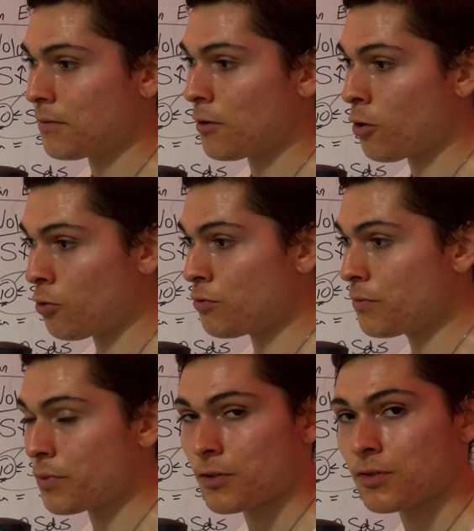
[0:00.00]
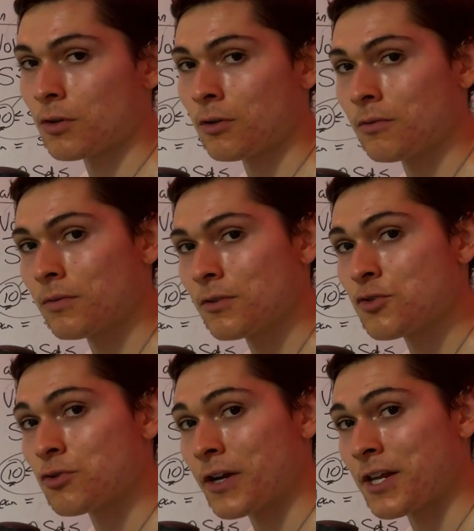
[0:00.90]
own personal
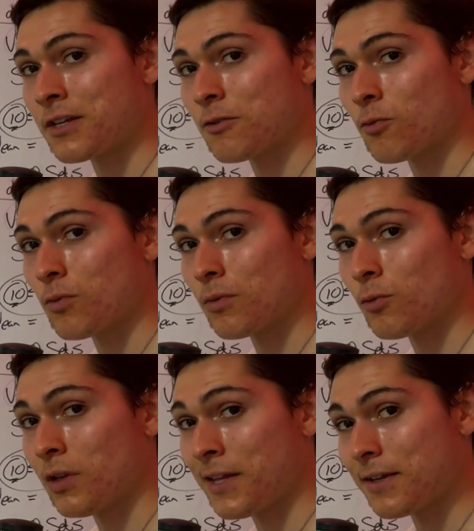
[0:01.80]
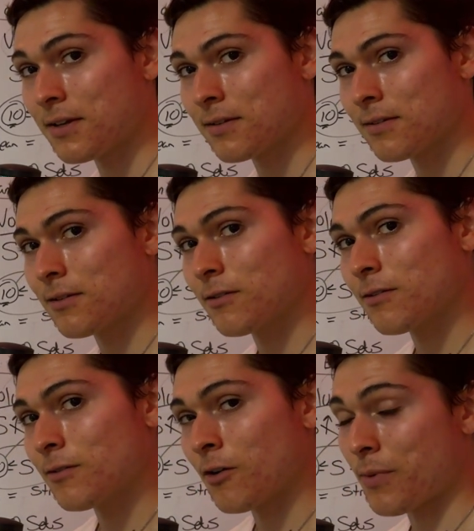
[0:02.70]
training link
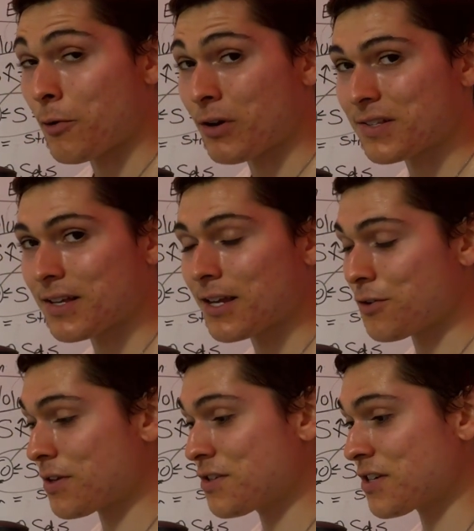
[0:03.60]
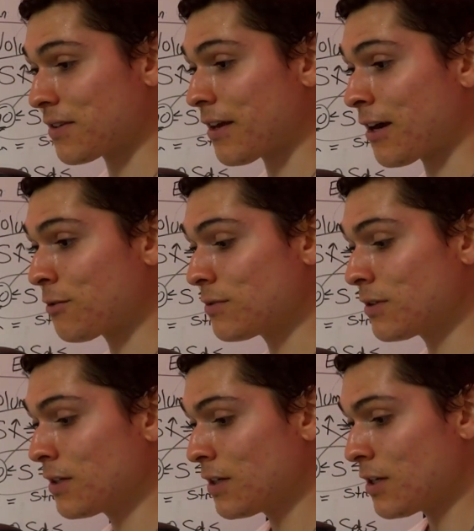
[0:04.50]
of my website, you can check that out
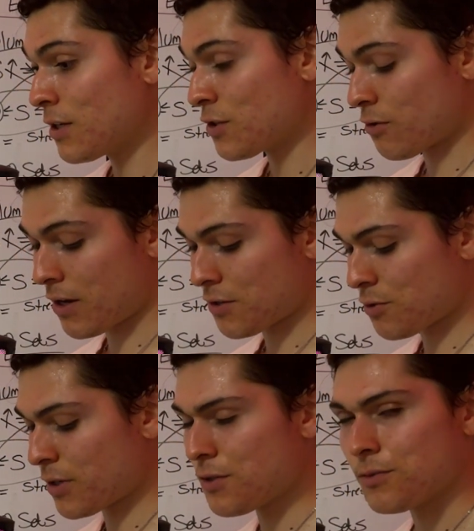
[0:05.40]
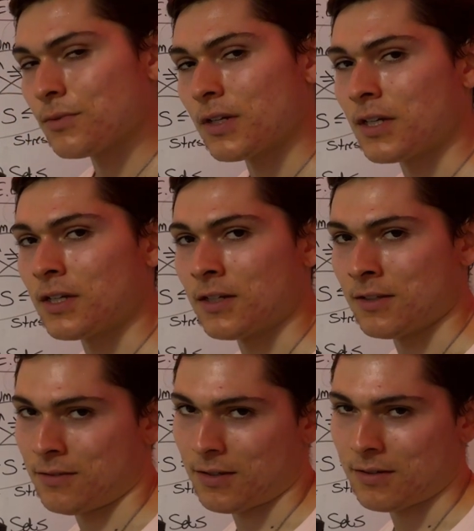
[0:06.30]
so I can train you,
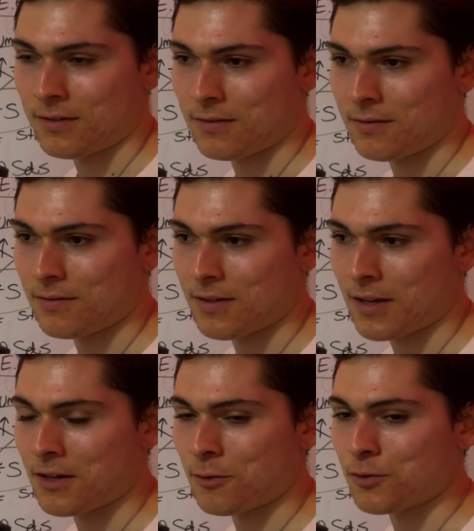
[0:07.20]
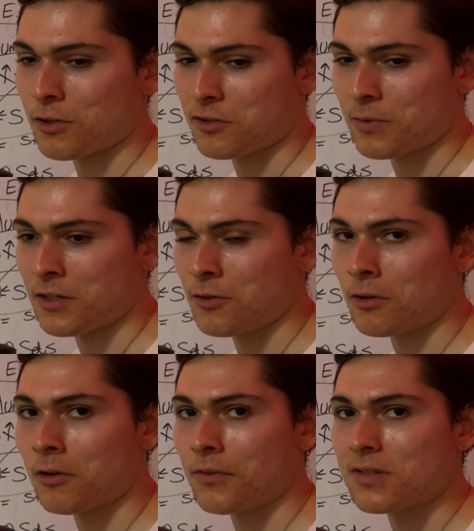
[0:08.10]
and I can also explain you
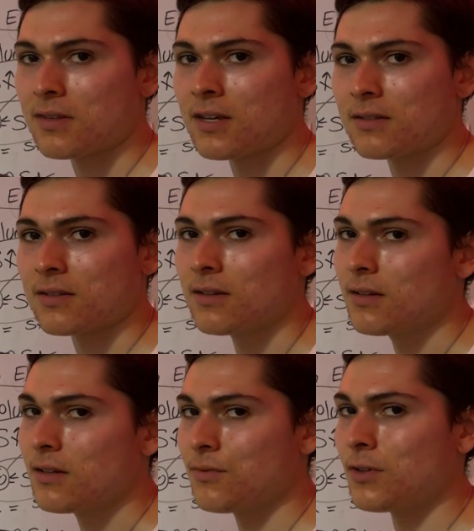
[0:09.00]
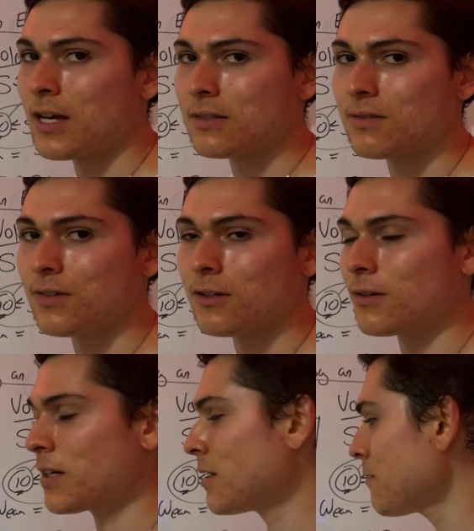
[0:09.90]
all of these things. If you like this video,
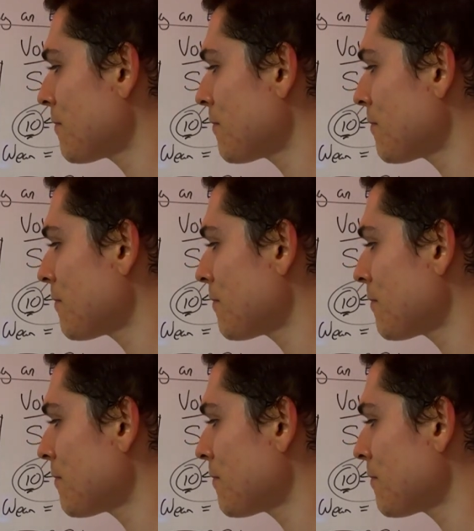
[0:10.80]
again,